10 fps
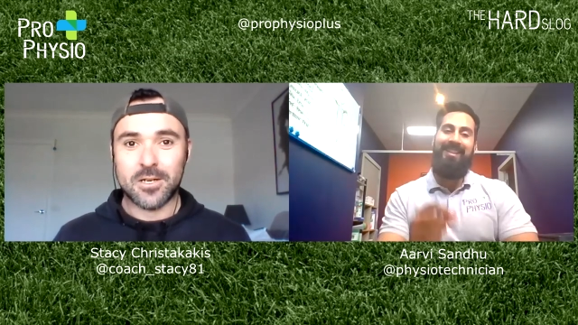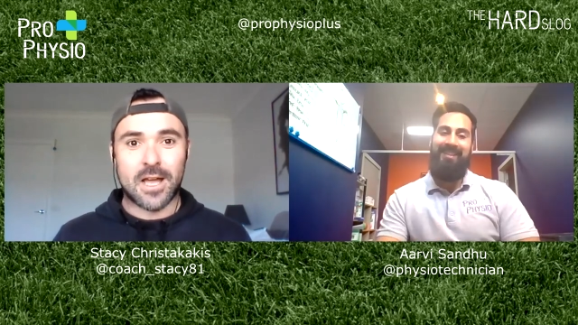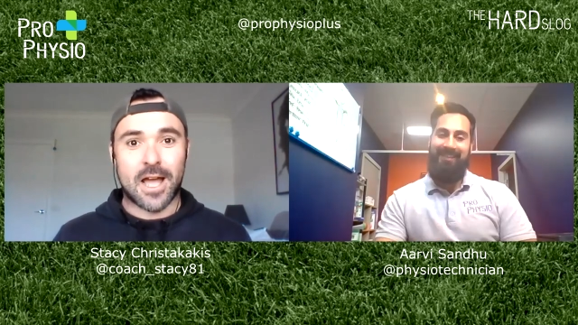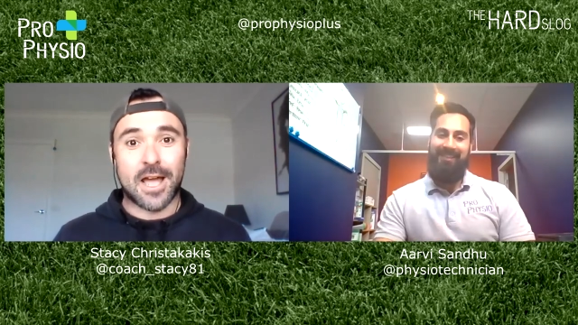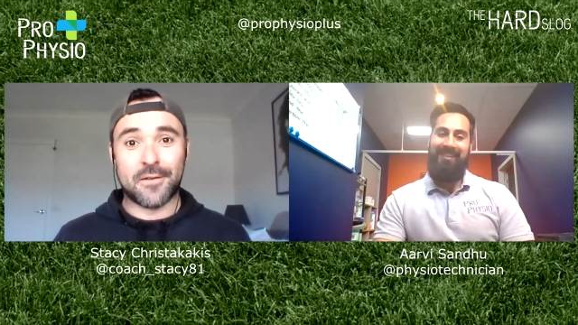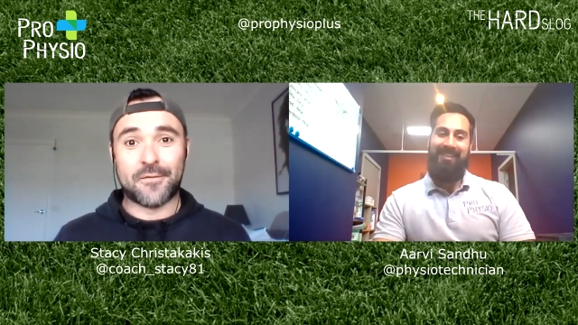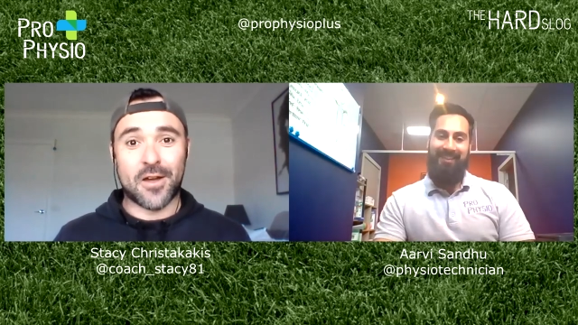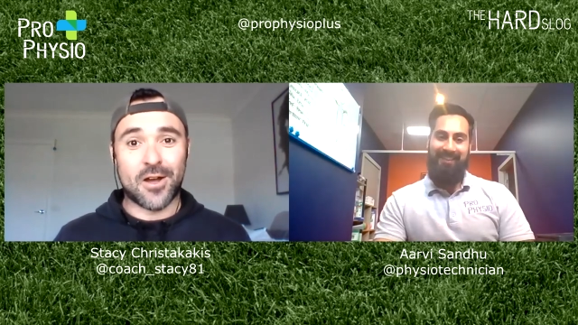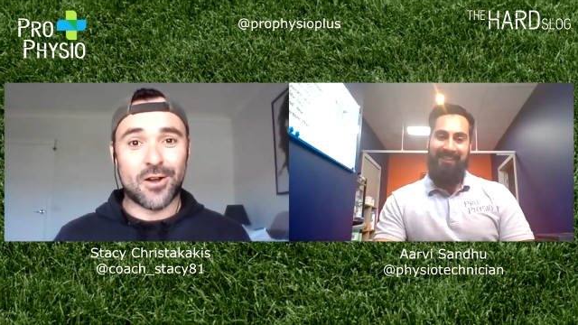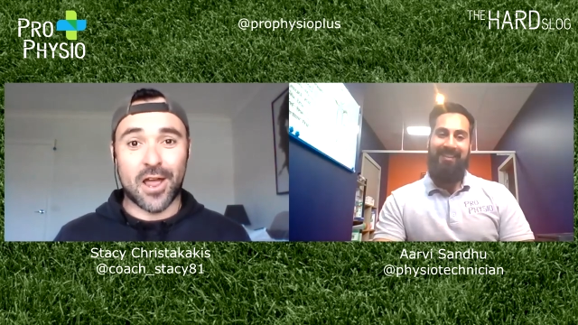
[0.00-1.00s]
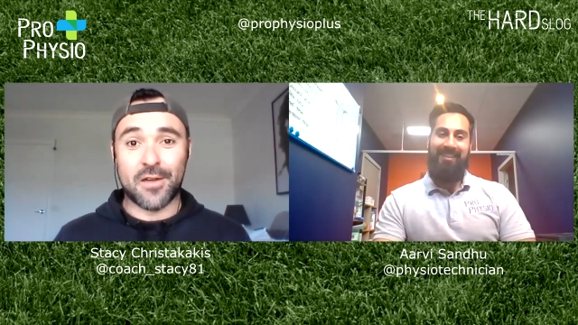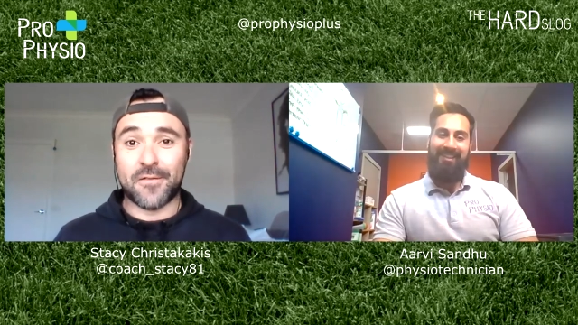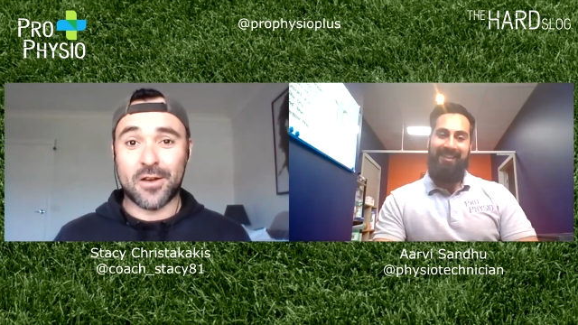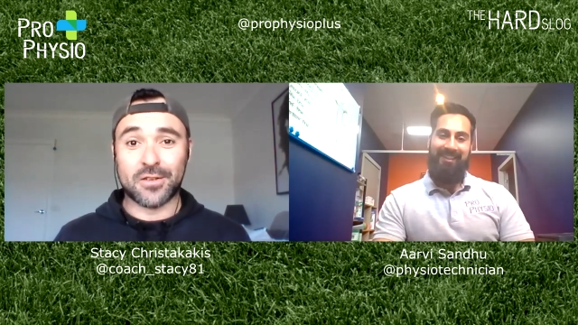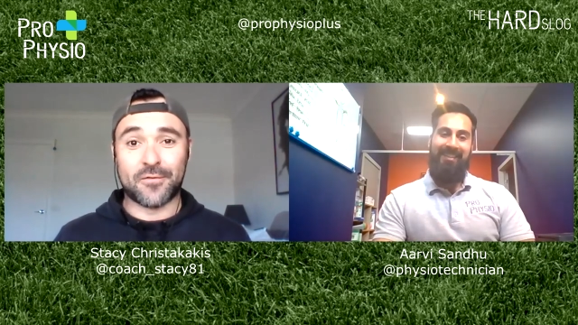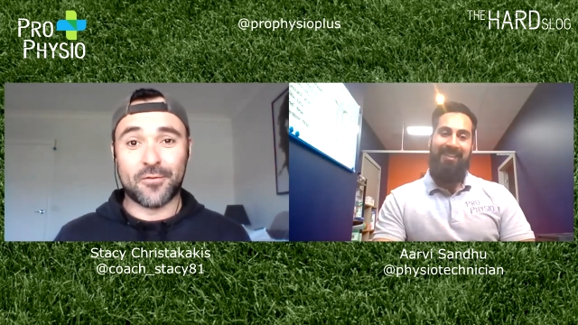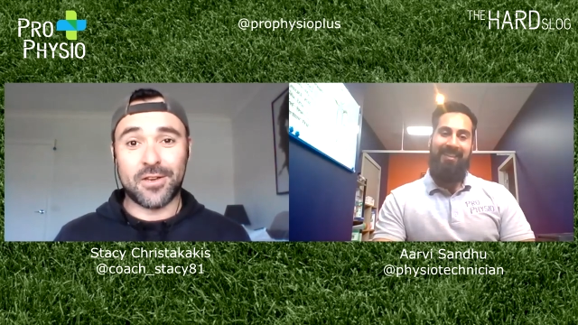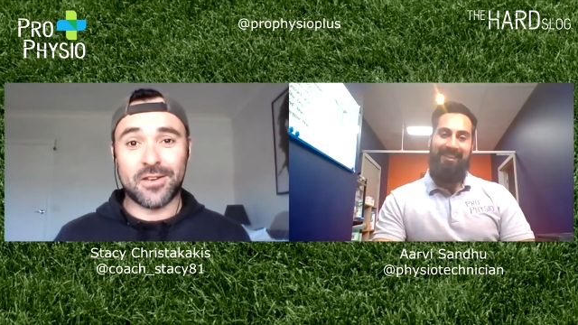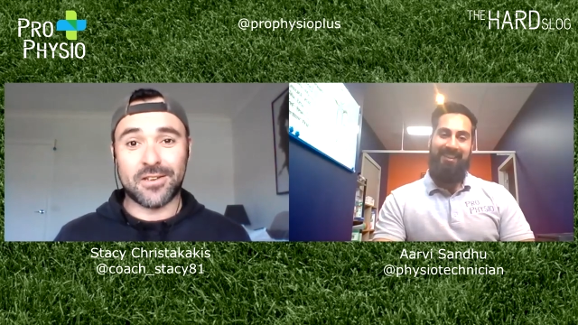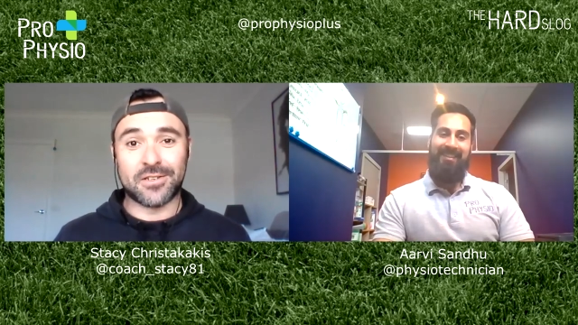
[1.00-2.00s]
Speaker 1: AFL's footy
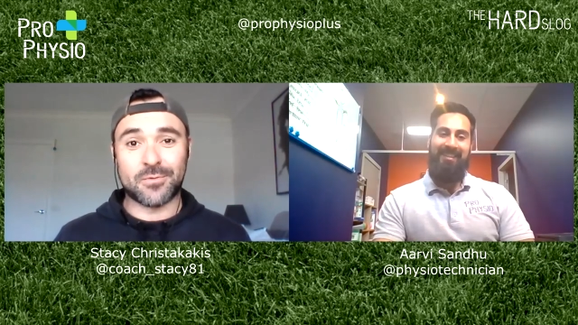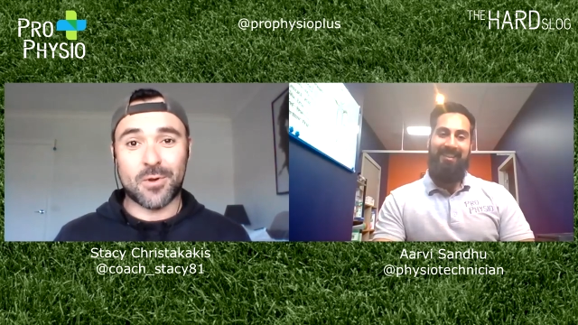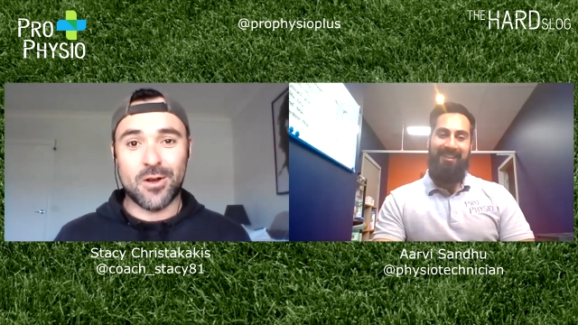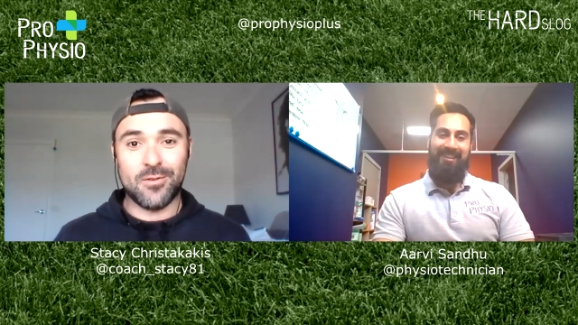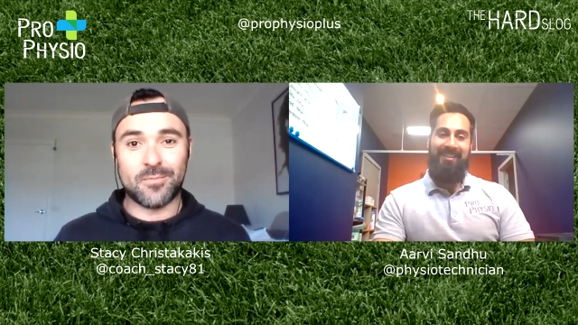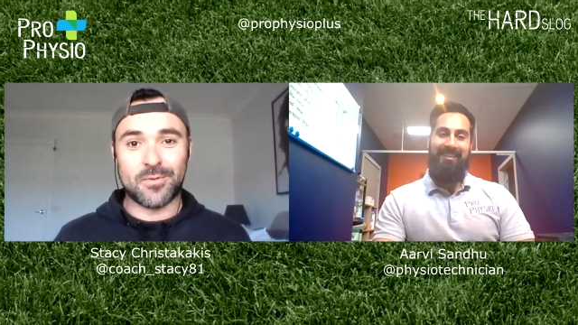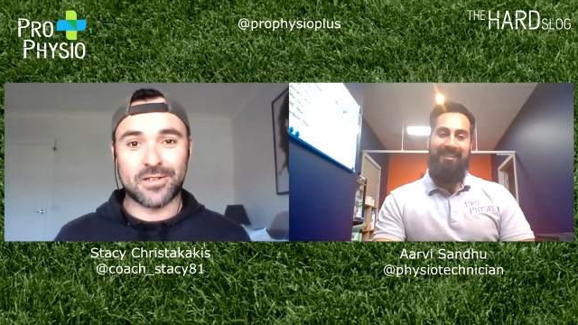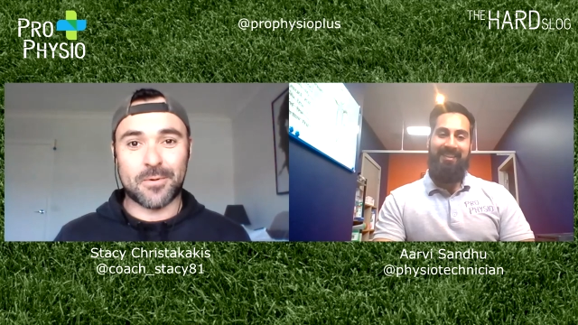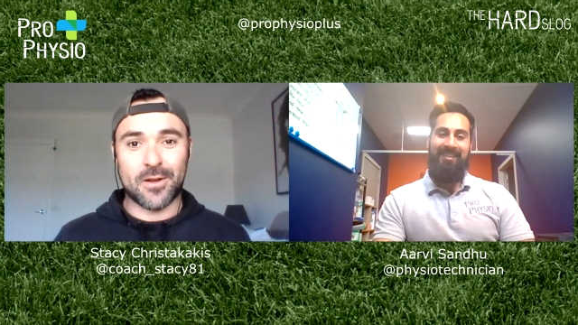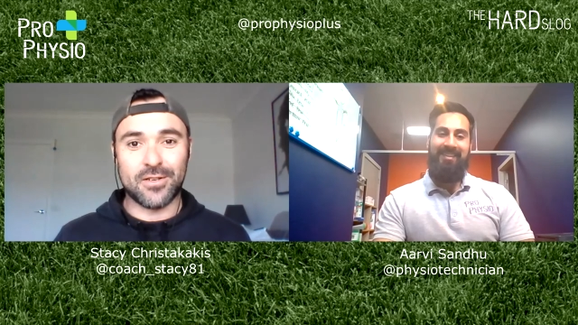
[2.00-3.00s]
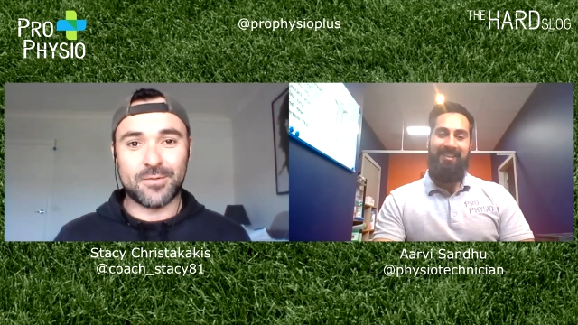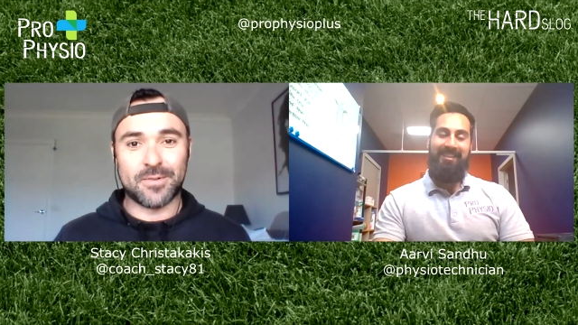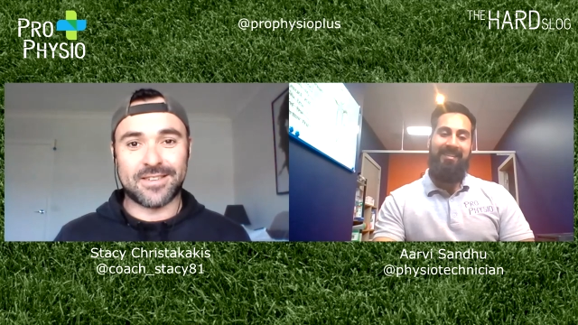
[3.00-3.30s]
as well, I suppose, but